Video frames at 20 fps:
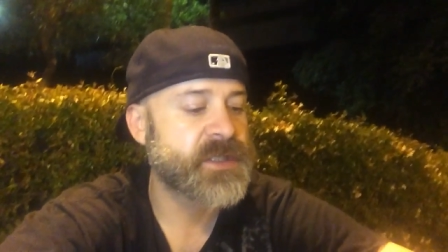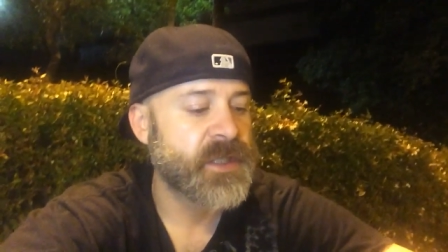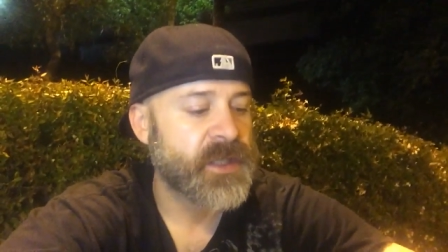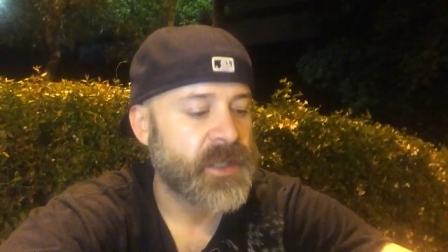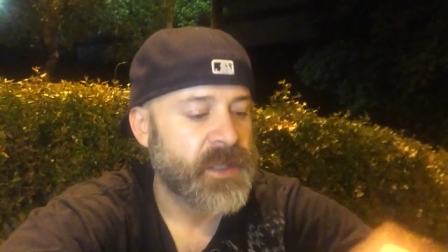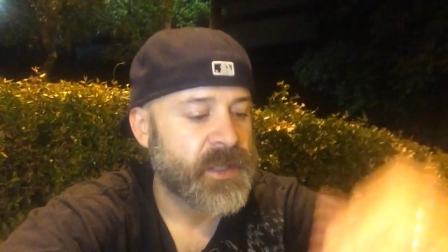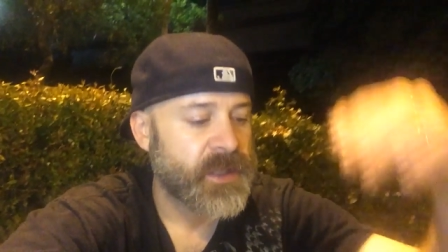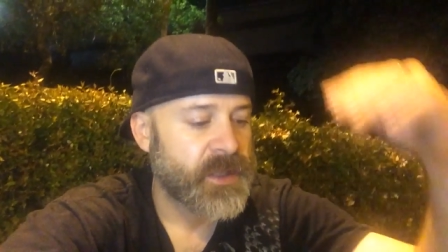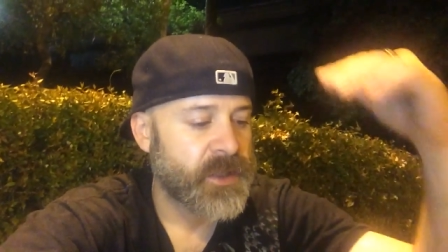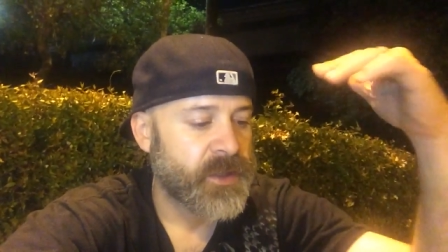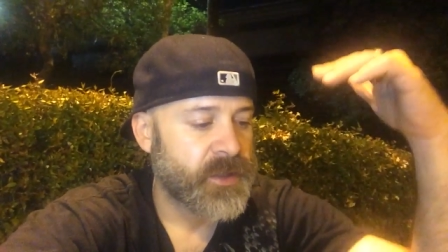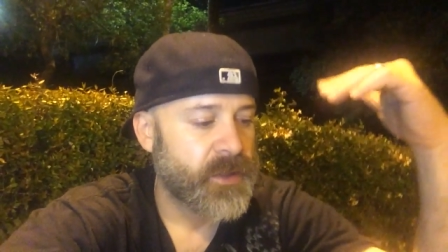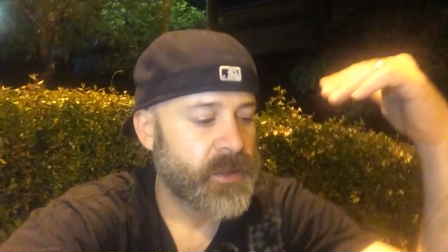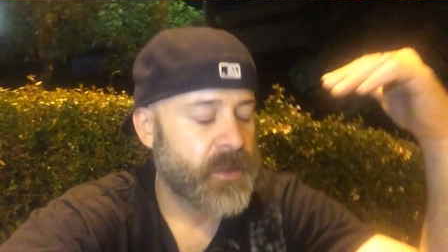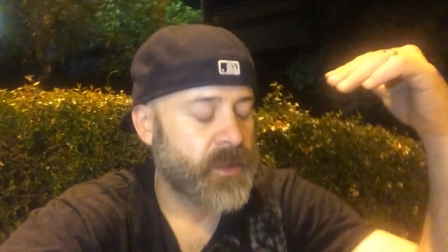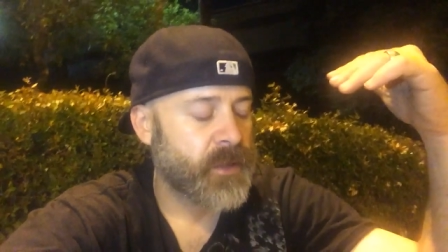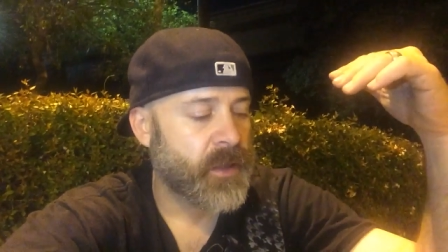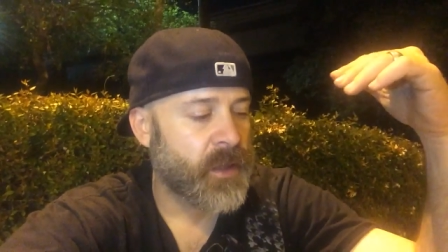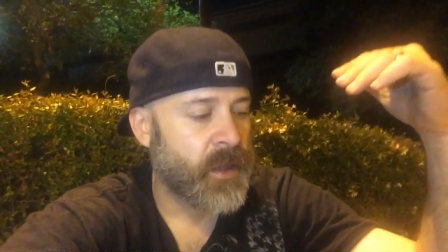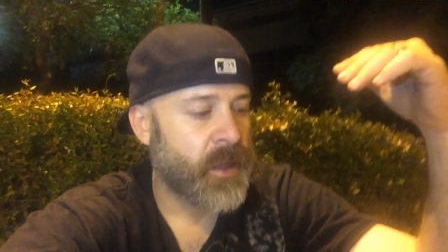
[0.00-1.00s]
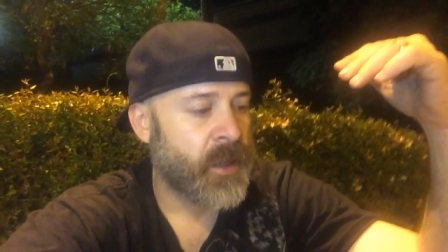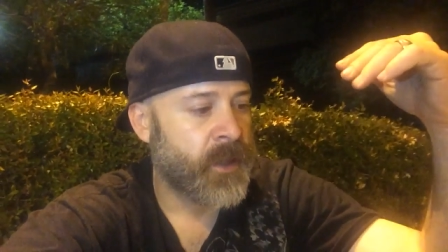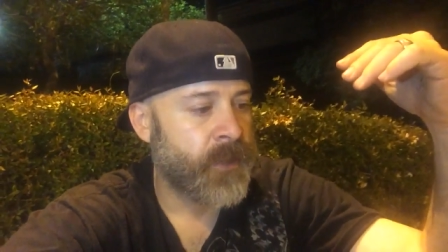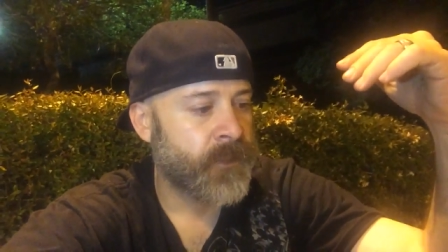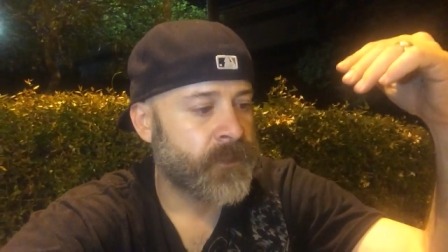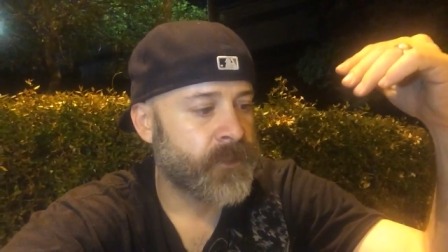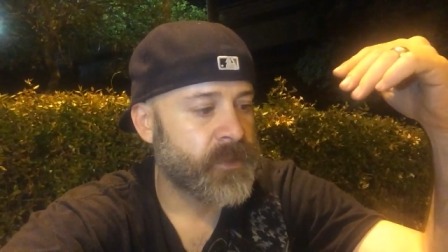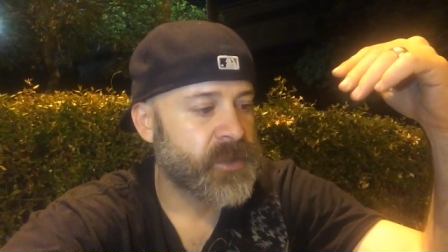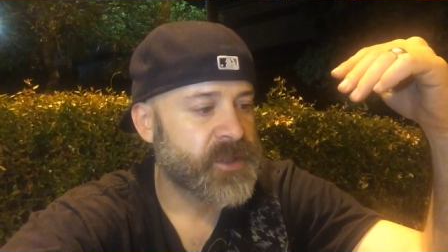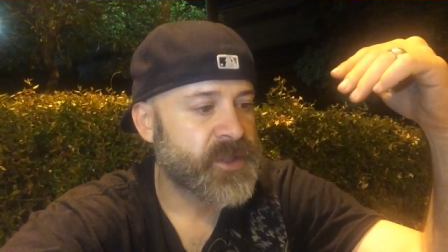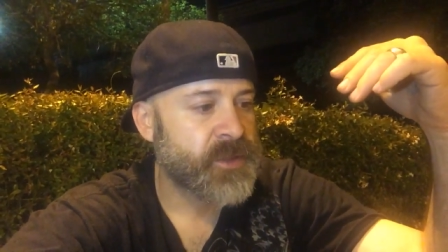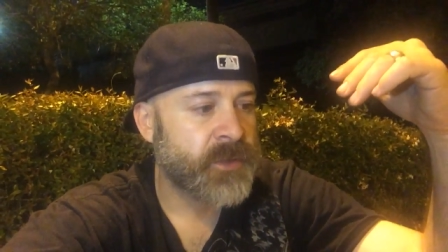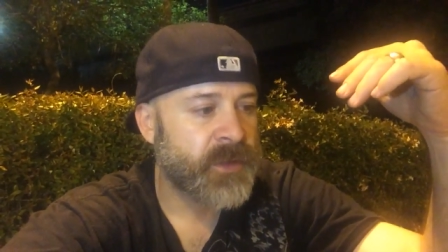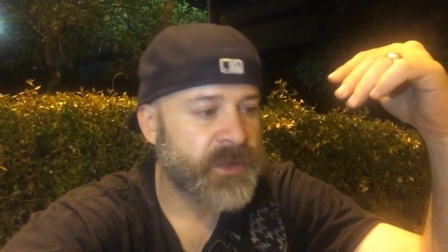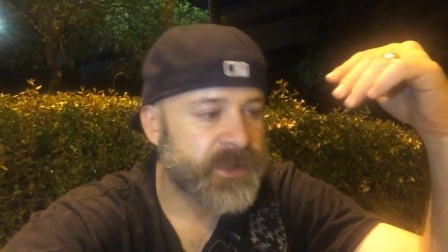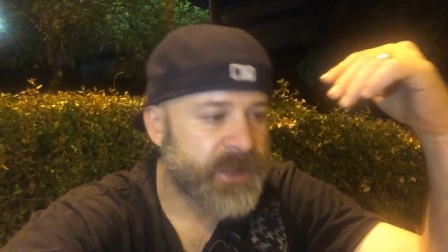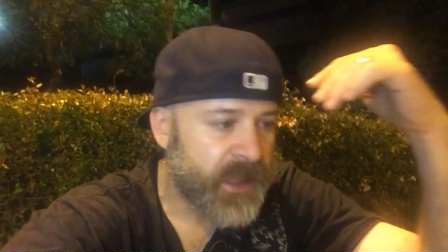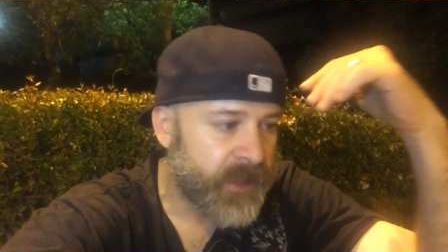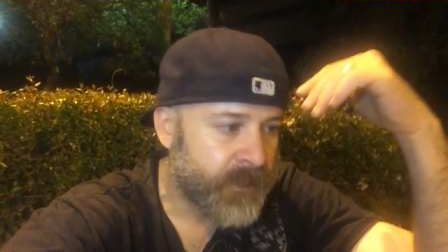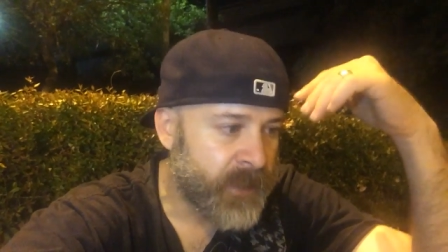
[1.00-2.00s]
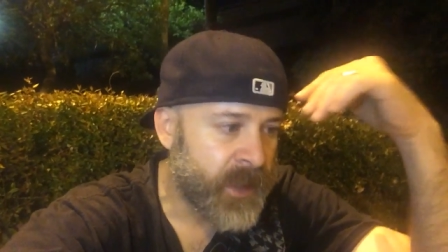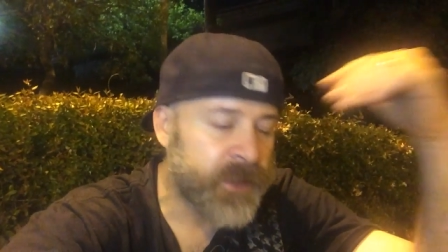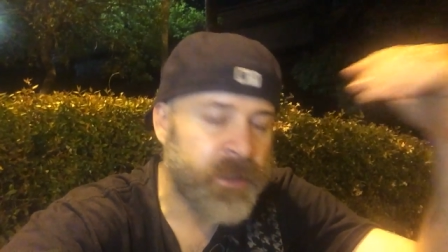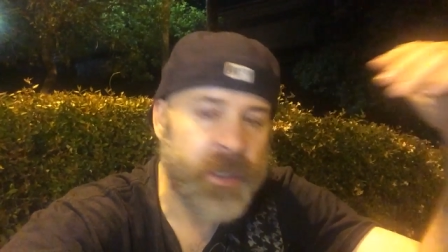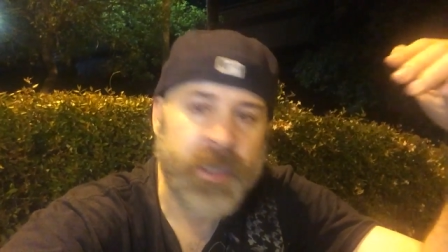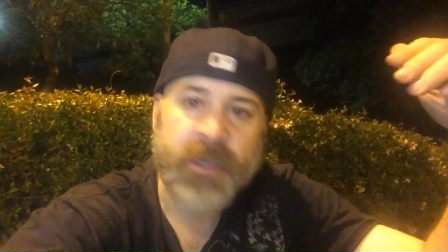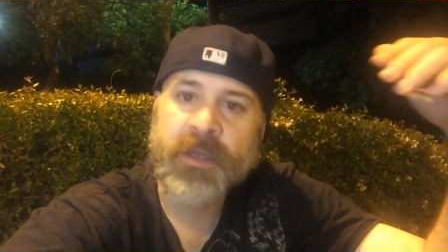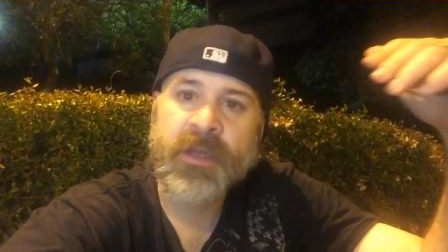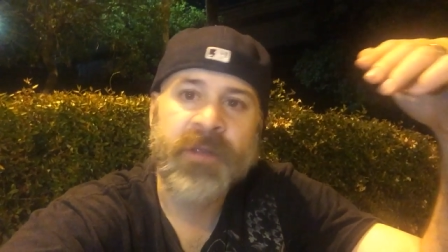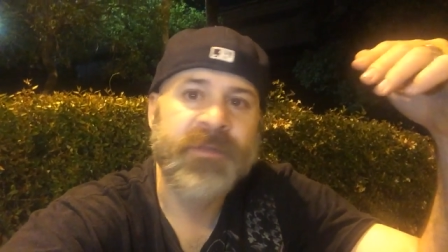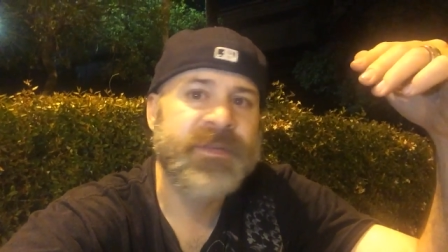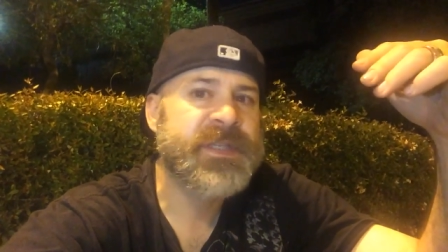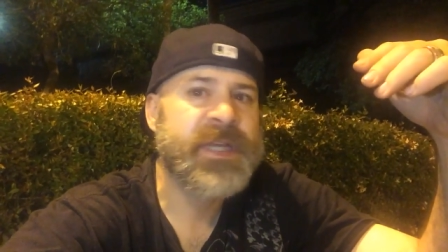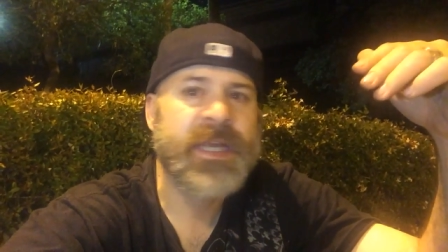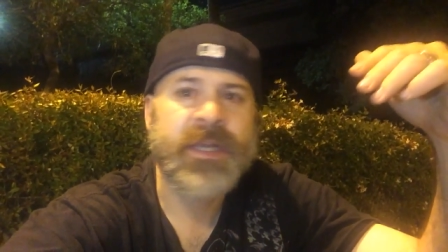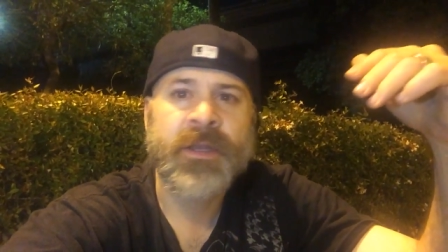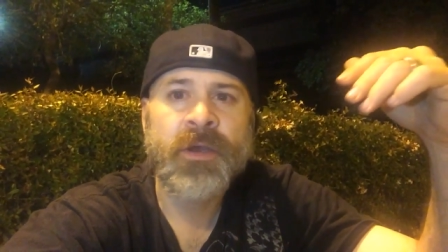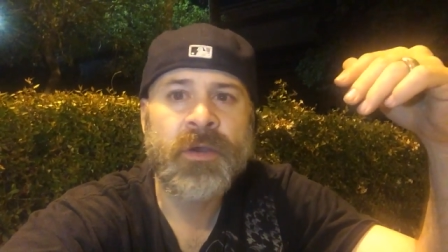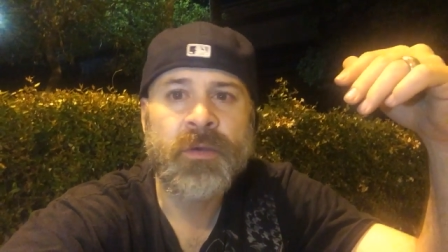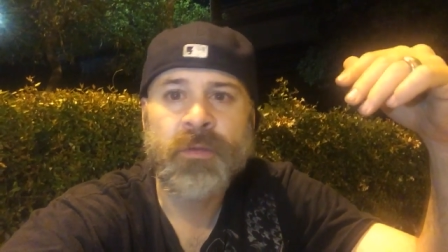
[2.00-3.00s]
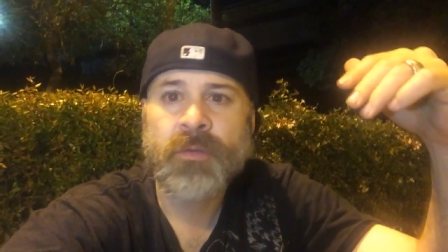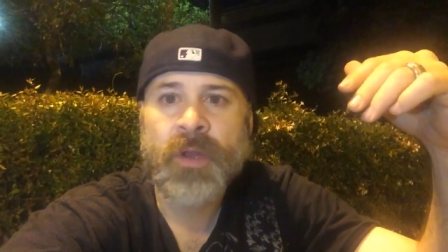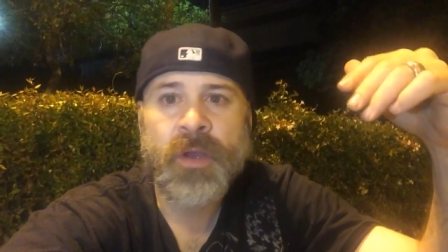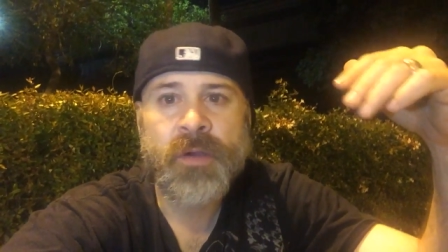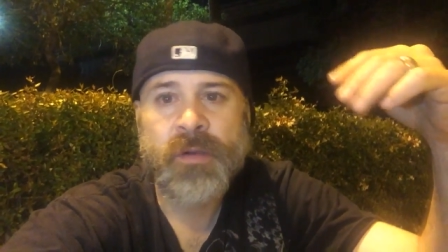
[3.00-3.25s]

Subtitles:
So when you're thinking, man, you're not going to say, no,